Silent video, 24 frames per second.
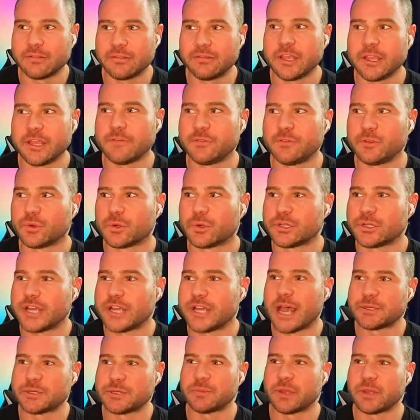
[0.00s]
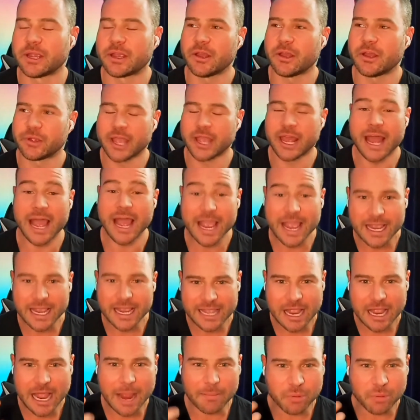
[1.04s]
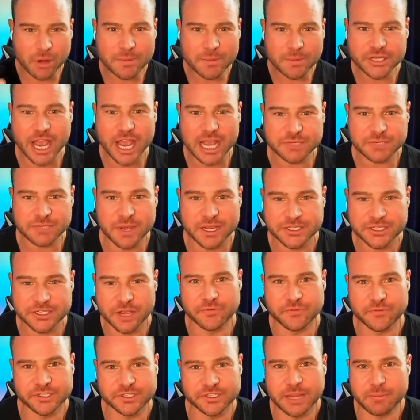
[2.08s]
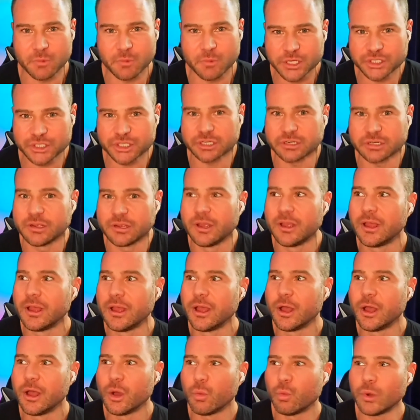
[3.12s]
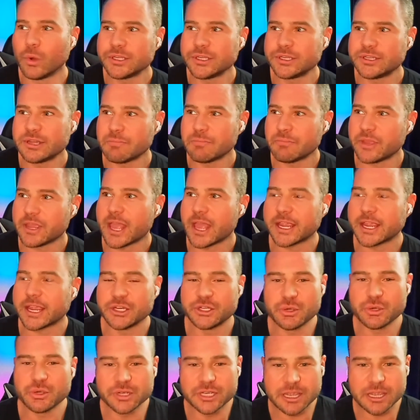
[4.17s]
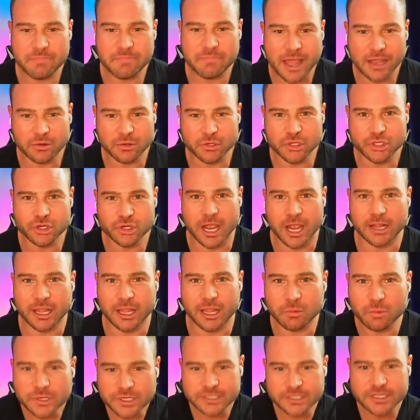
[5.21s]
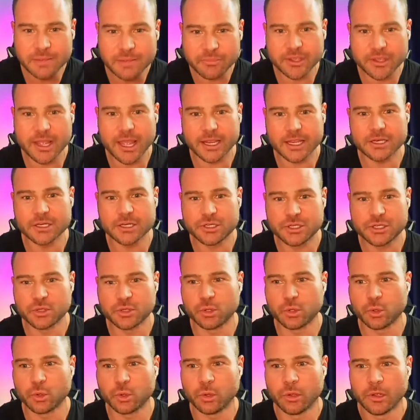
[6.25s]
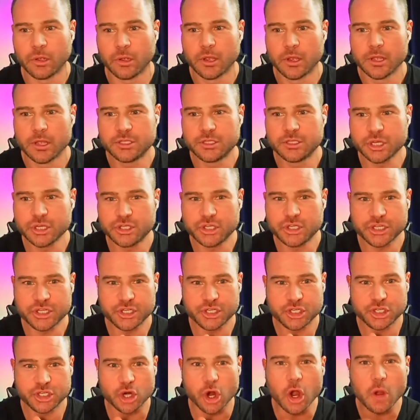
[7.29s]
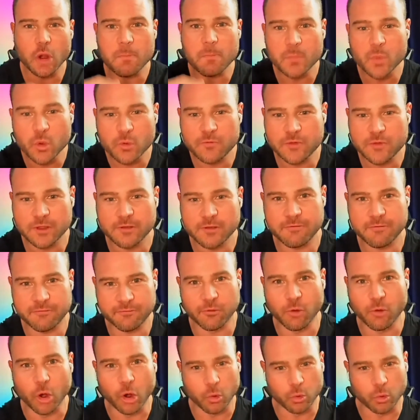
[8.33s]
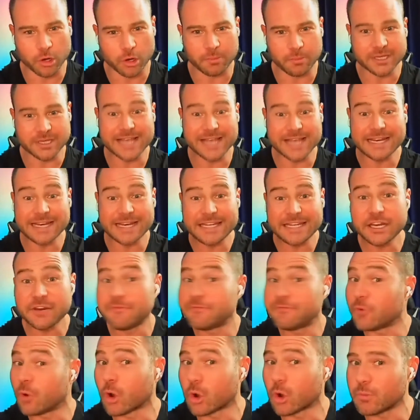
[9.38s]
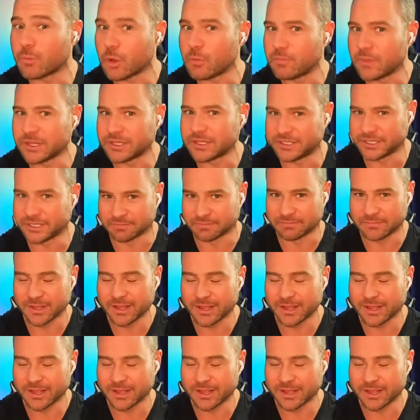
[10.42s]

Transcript: thing of lower tabs, I'm like, okay, I pretty much asked myself the same question. What's something I can do to get back on track? Like, what's something I can do to just start moving forward? Because I needed forward momentum.